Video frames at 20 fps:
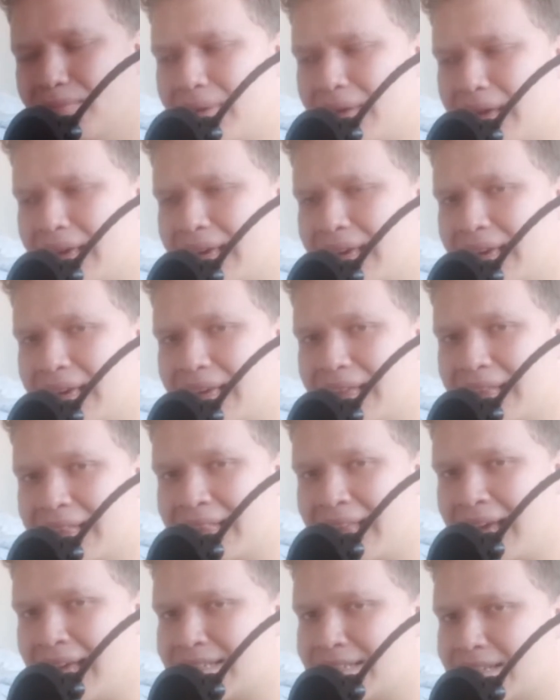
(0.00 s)
me
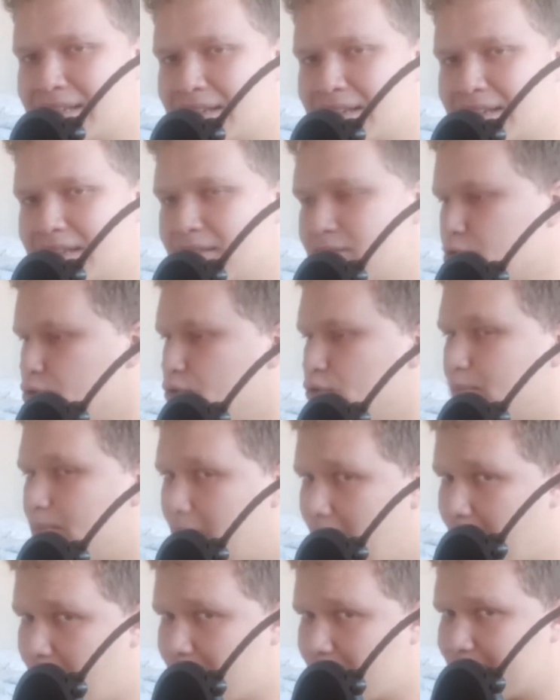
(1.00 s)
that the
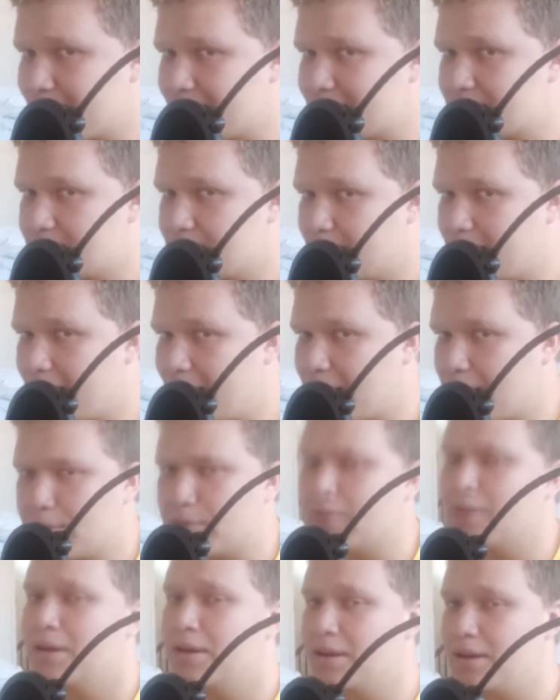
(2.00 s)
Lupari
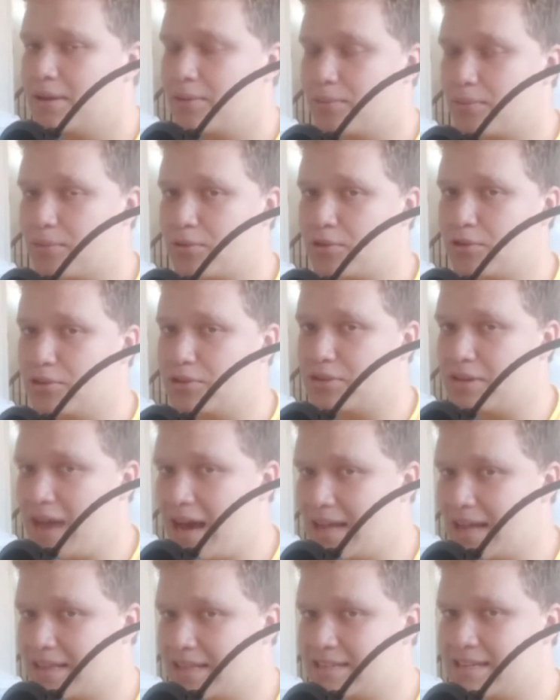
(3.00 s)
somehow
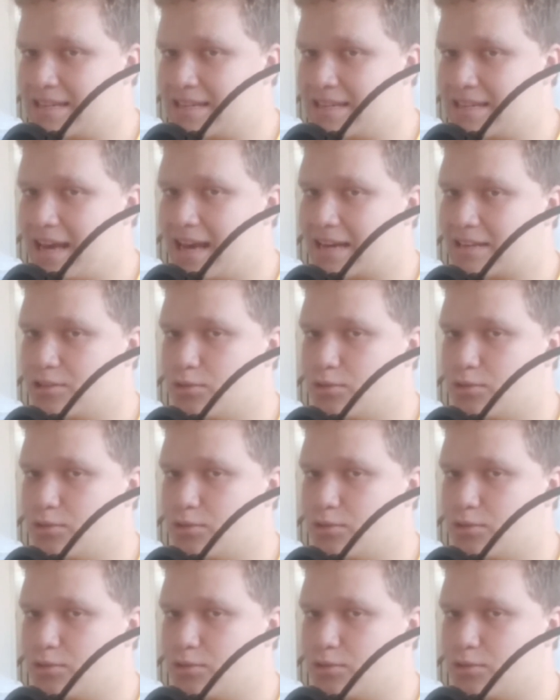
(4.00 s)
had the tech to